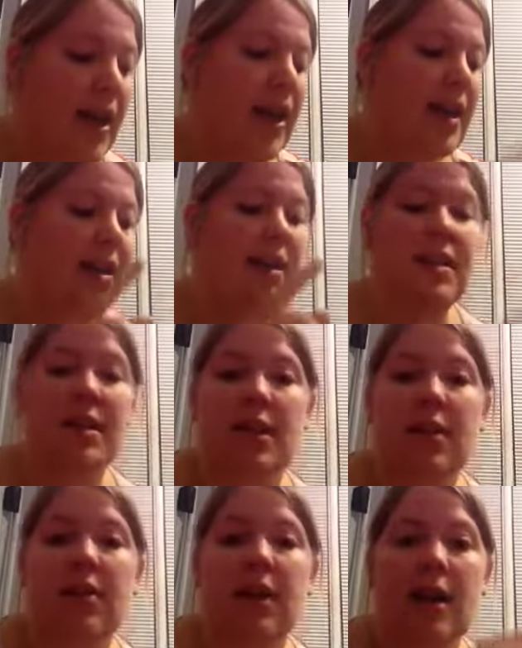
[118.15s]
is
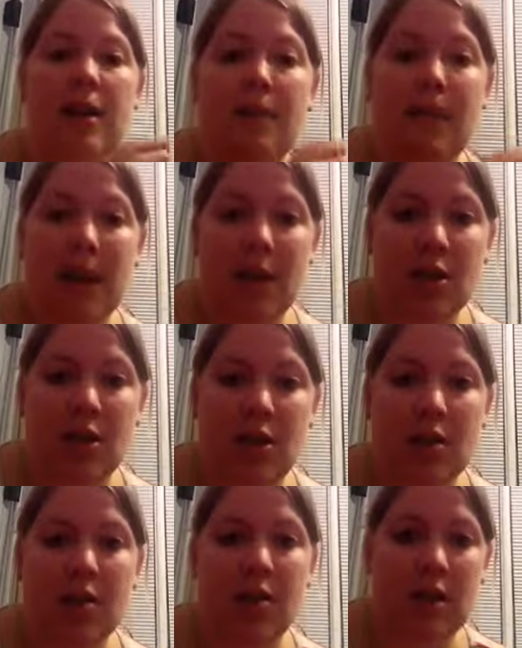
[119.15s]
considered a
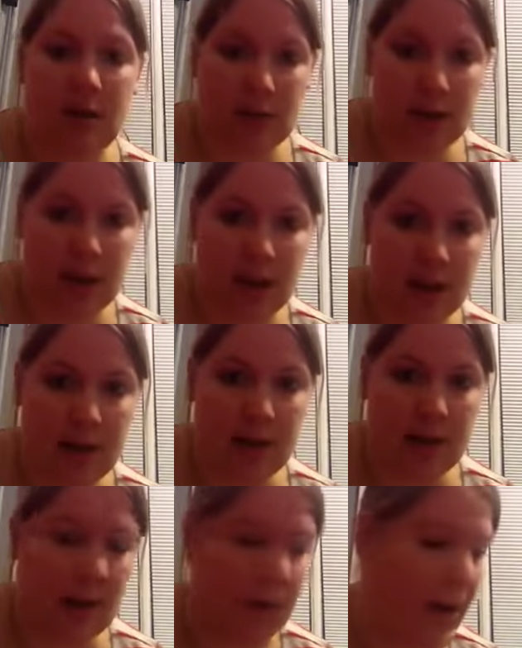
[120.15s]
major hurricane,
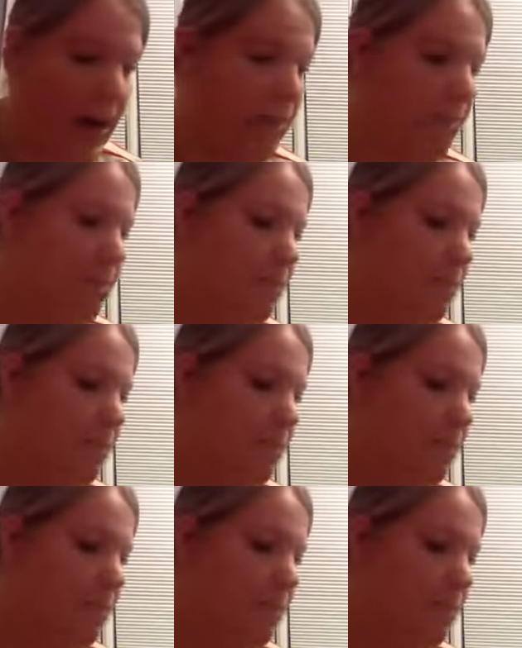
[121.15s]
okay?